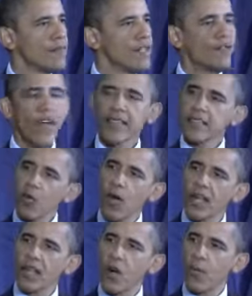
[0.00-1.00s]
In fact, they
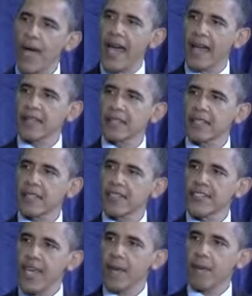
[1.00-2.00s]
want to go back to the
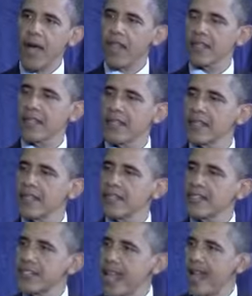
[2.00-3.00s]
same policies
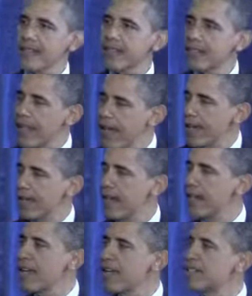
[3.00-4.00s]
that stacked the deck
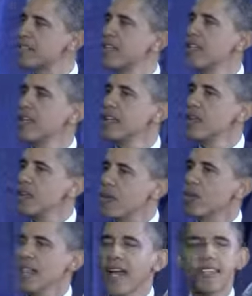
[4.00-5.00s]
against
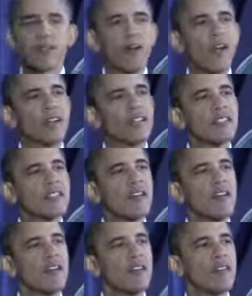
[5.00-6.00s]
middle-class Americans
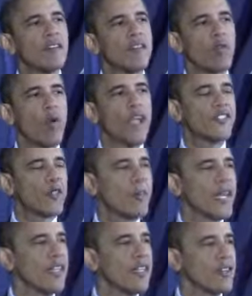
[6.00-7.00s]
for way too
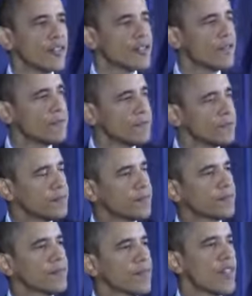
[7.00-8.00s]
many years.
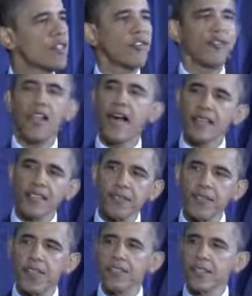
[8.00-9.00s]
And their
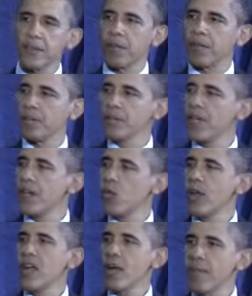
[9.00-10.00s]
philosophy is simple.
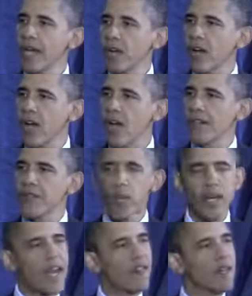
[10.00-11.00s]
We are better off
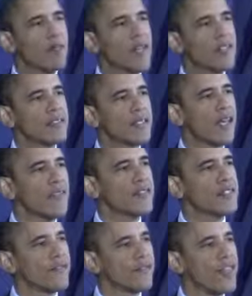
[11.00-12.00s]
when everybody's
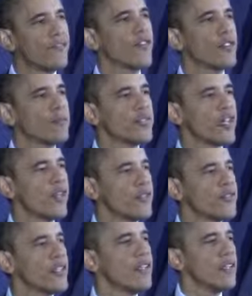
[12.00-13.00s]
left to fend for
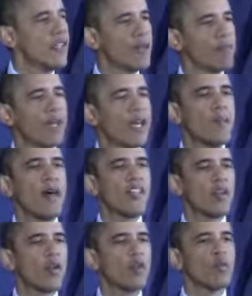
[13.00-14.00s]
themselves and play by
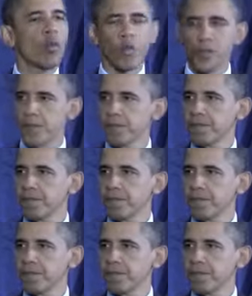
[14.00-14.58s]
their own rules.